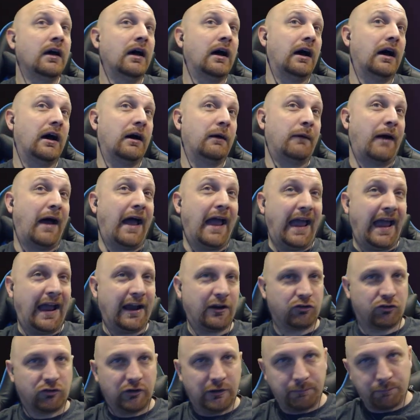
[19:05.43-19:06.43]
I
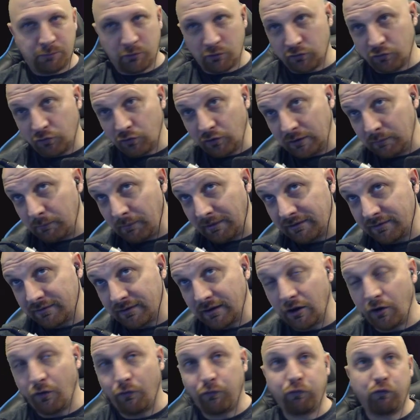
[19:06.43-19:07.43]
actually personally
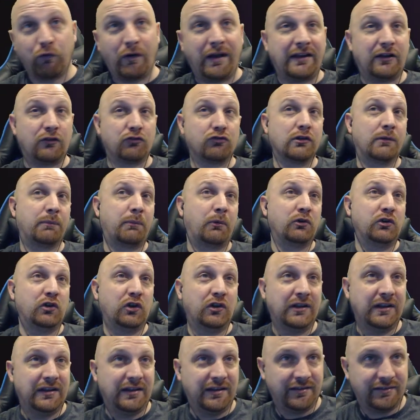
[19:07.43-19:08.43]
myself ran a triple
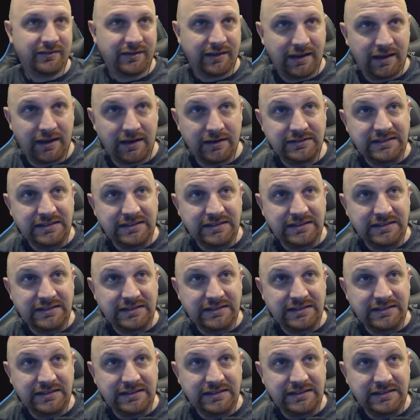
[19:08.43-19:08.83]
Unity set,